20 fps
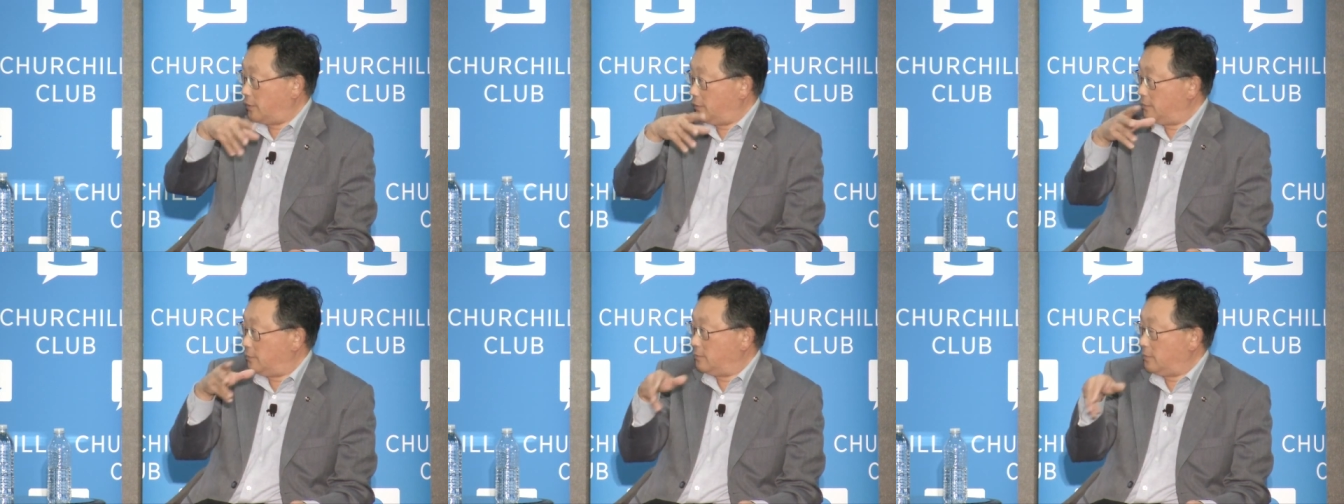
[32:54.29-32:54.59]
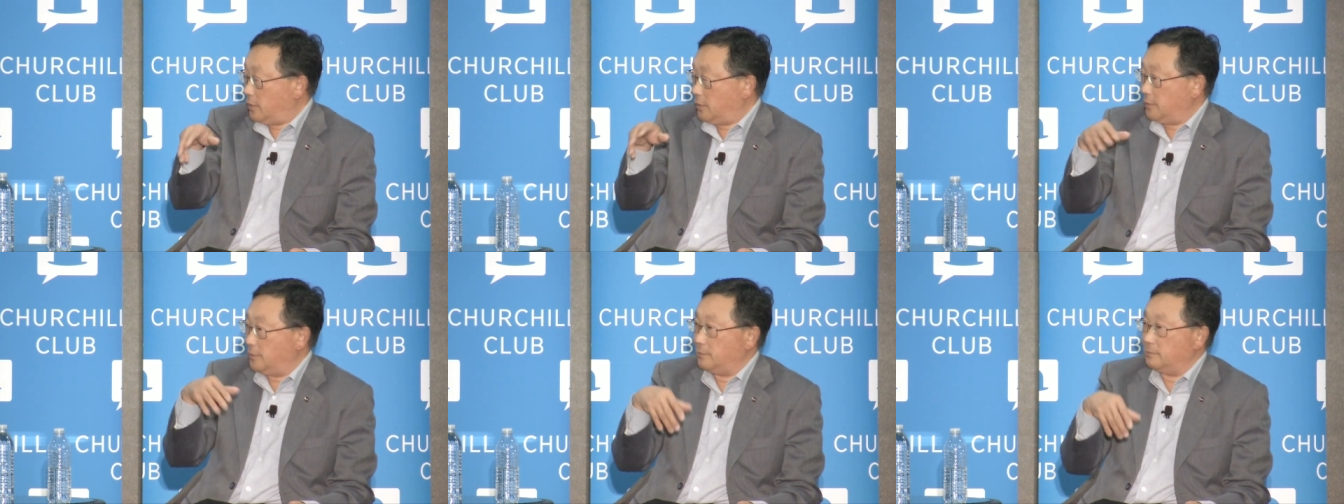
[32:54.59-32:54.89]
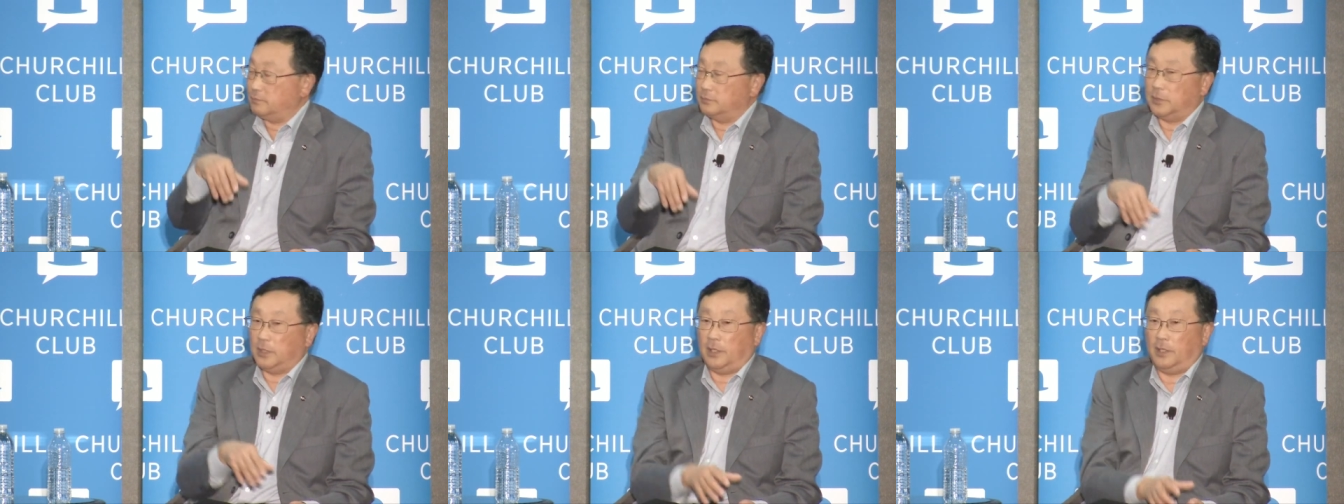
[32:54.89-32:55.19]
you know,
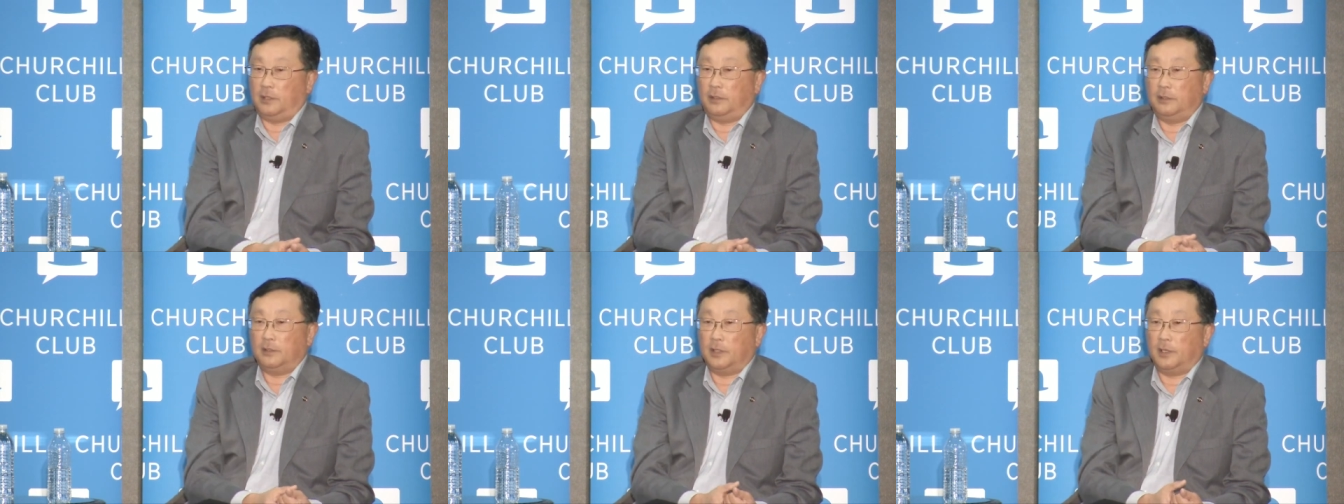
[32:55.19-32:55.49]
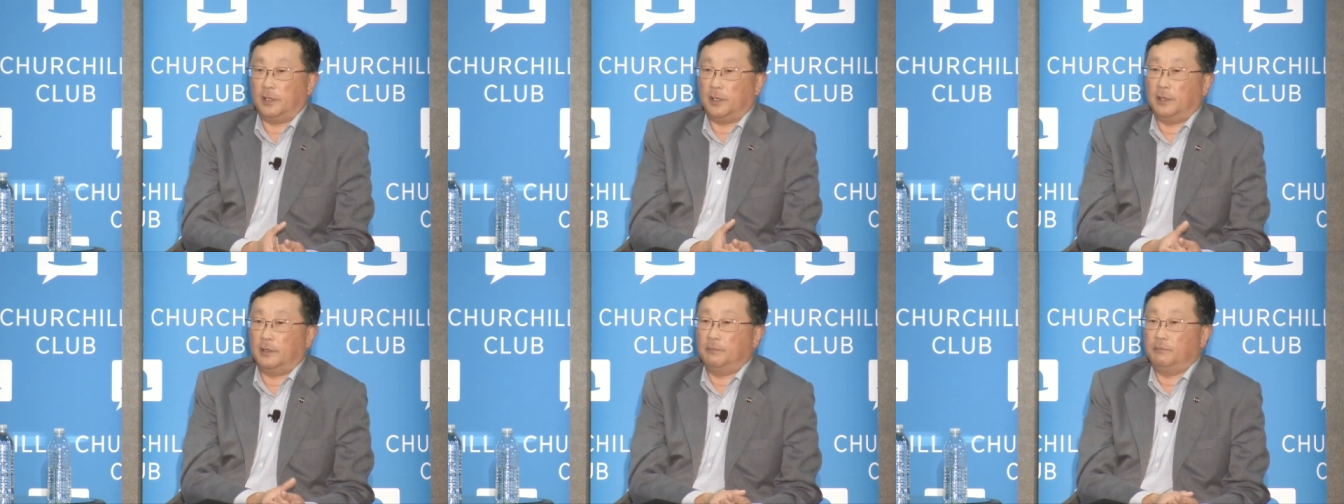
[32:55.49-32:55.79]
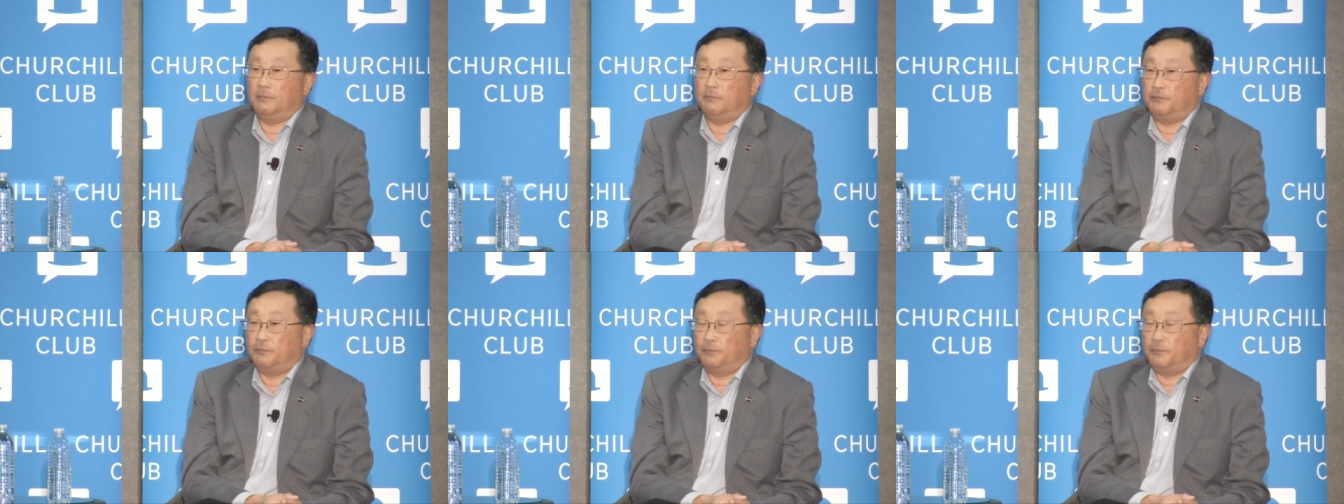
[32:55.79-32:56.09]
um, and um,